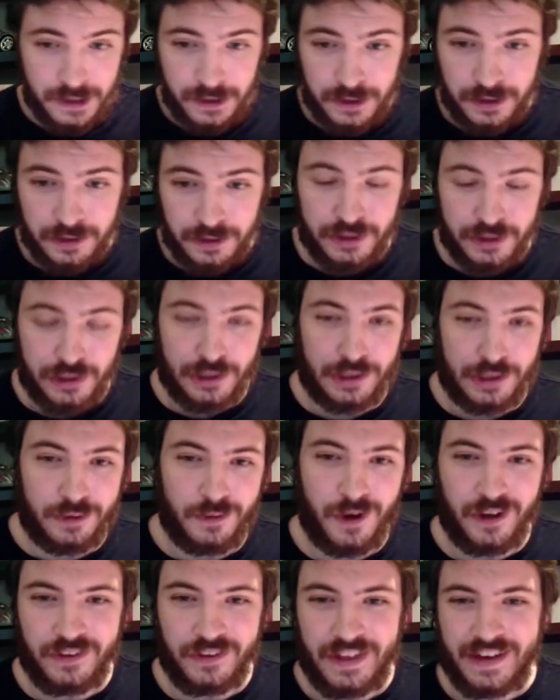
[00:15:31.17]
during
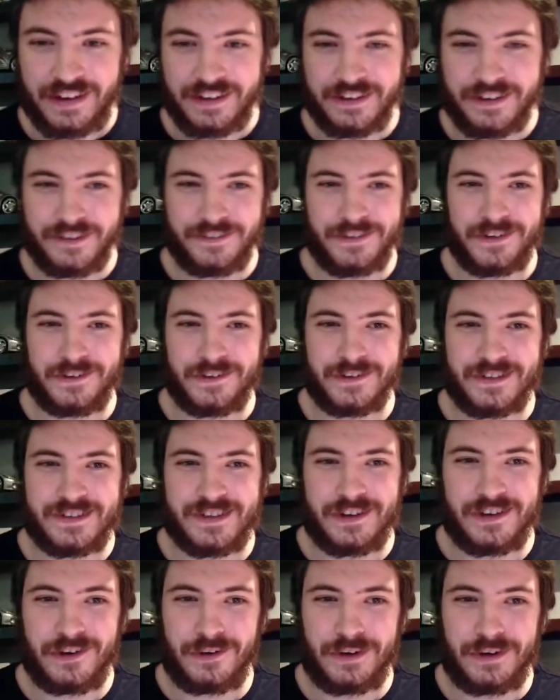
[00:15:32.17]
while that interview was
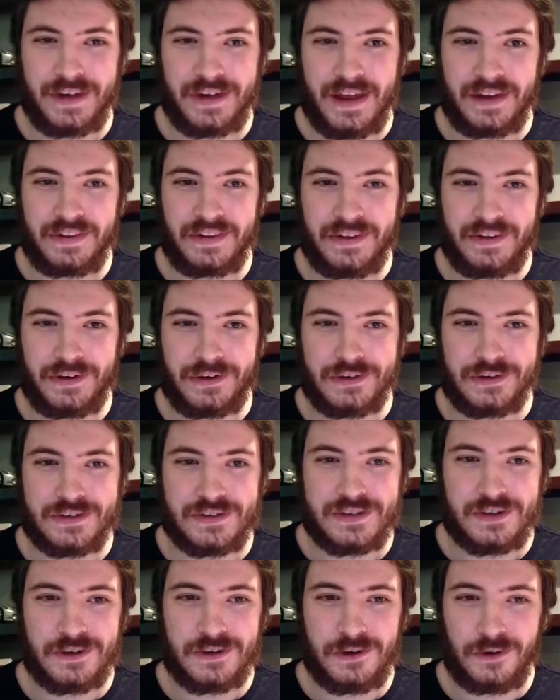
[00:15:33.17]
going, and
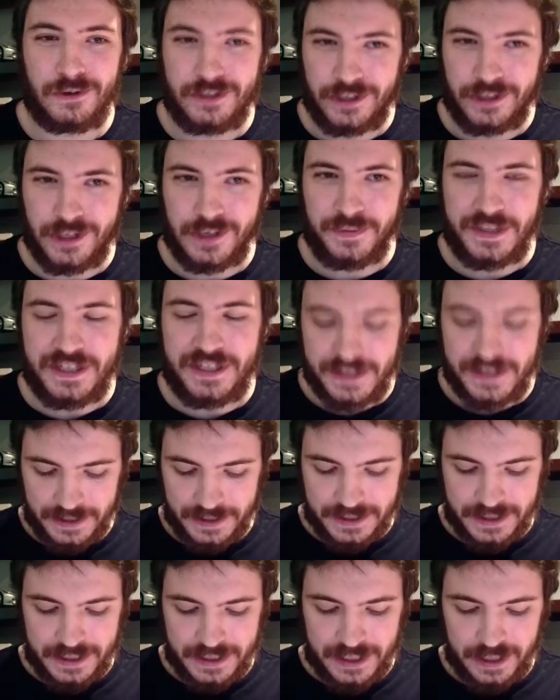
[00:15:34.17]
there's only going to be
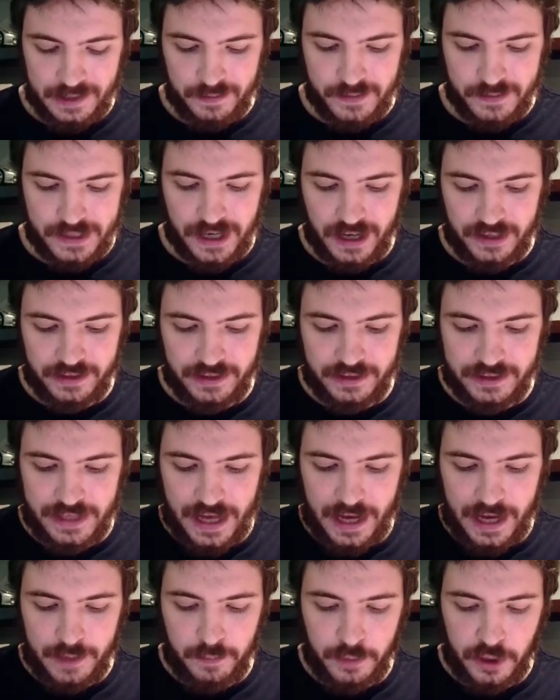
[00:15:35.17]
6 teams out of the
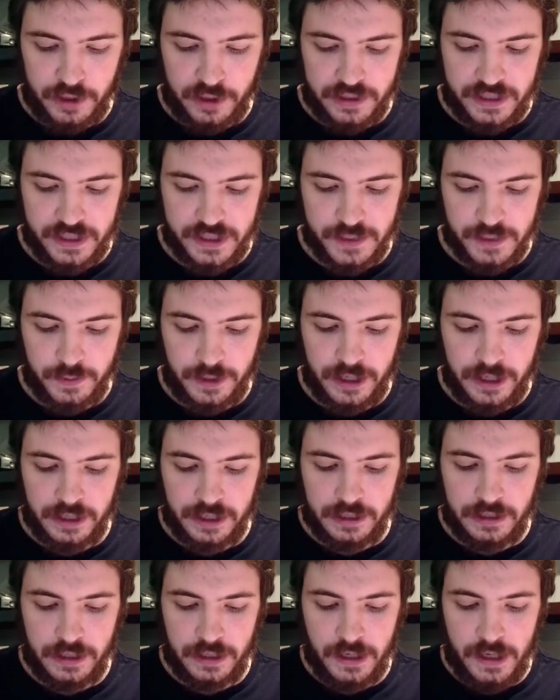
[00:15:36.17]
10
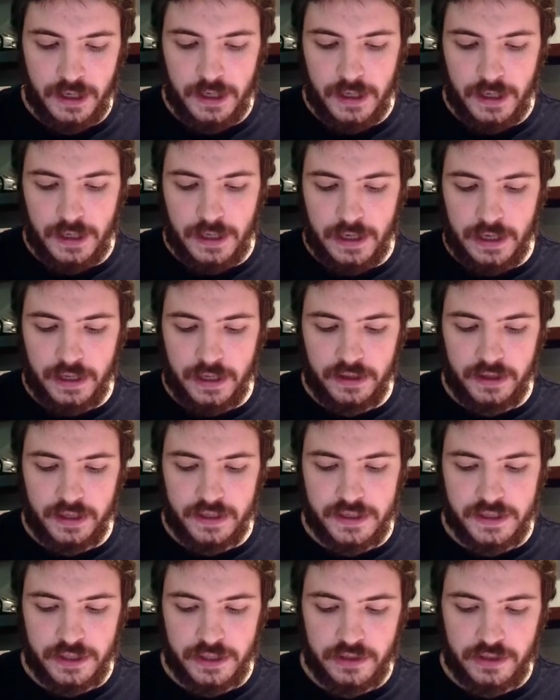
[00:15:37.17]
participating in
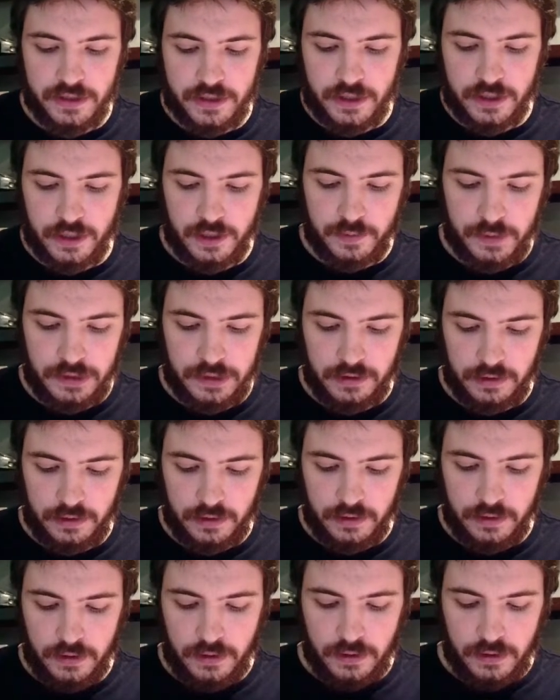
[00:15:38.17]
this year's tournament.
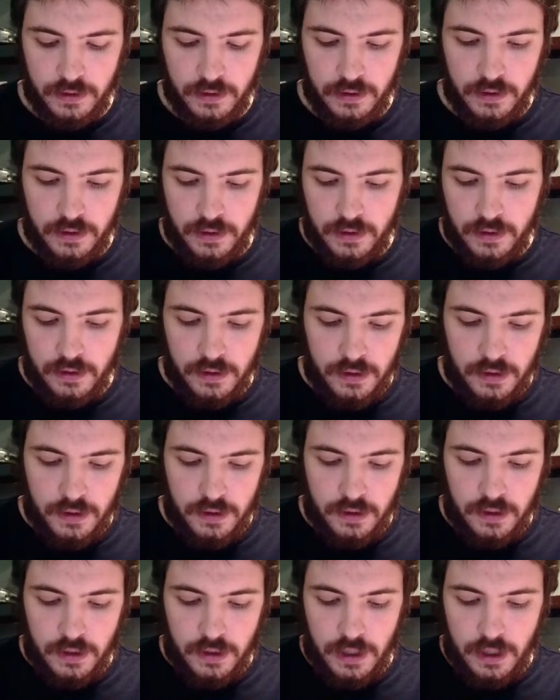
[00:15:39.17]

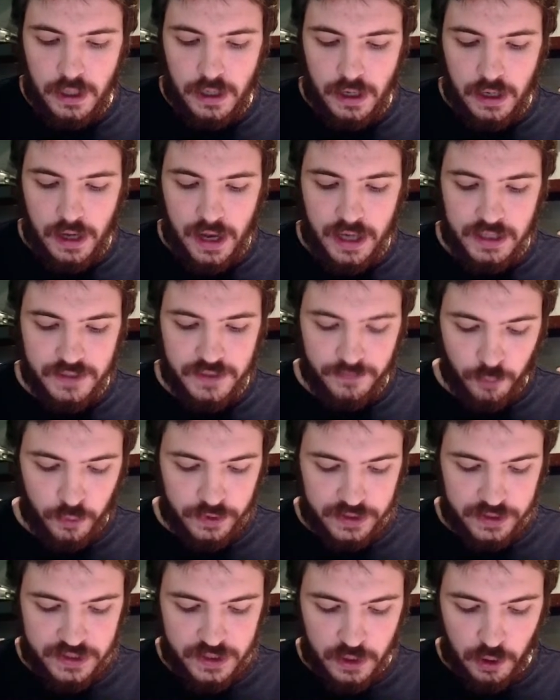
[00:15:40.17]
As for
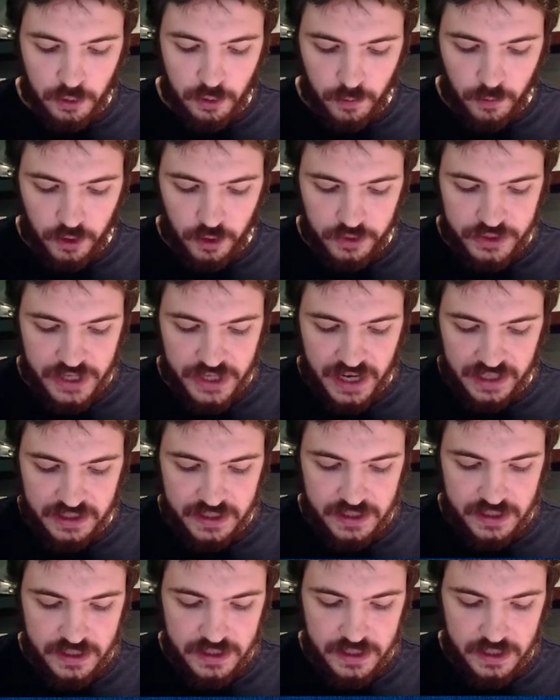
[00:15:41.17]
the Stonewall
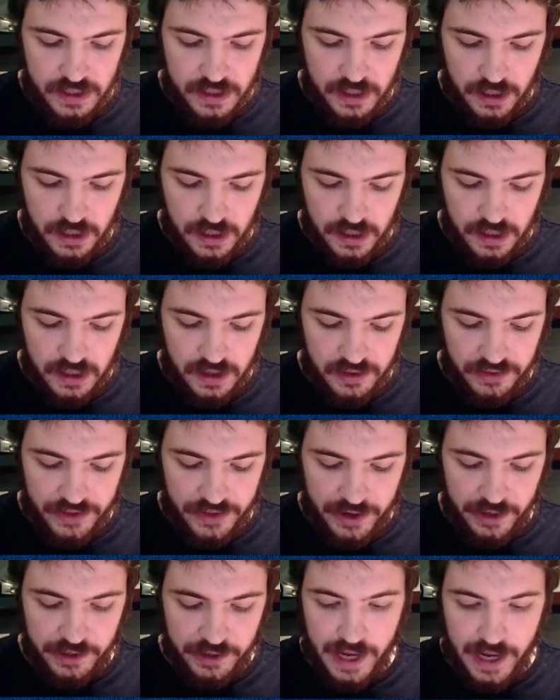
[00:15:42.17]
Jets,
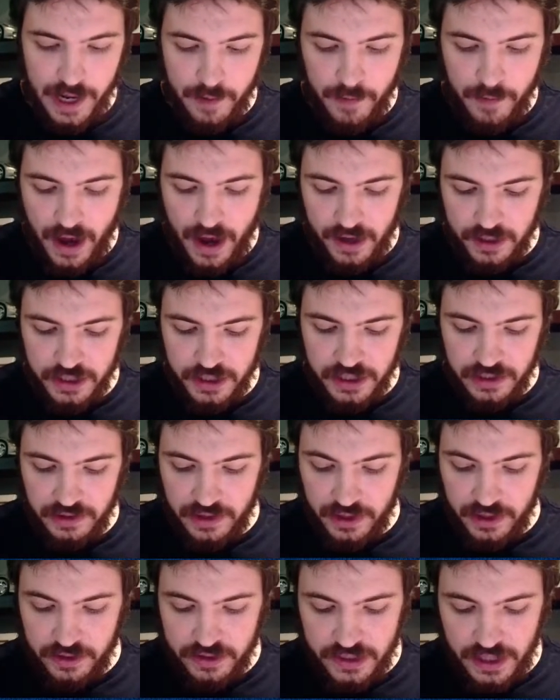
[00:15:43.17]
their game action,
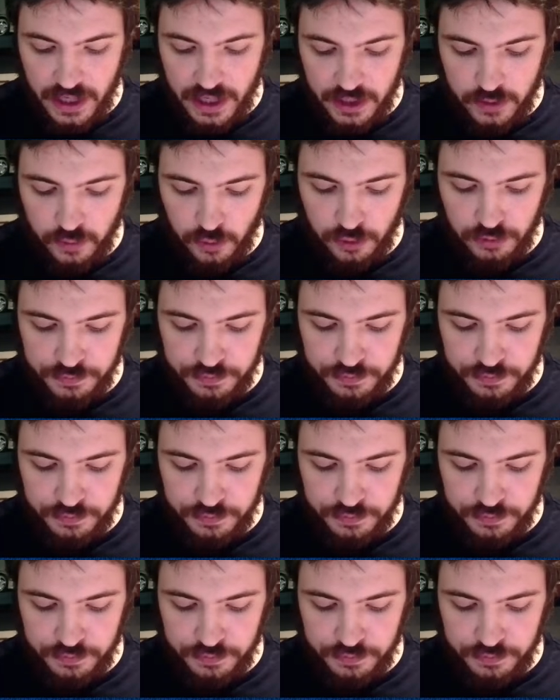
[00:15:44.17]
their schedule,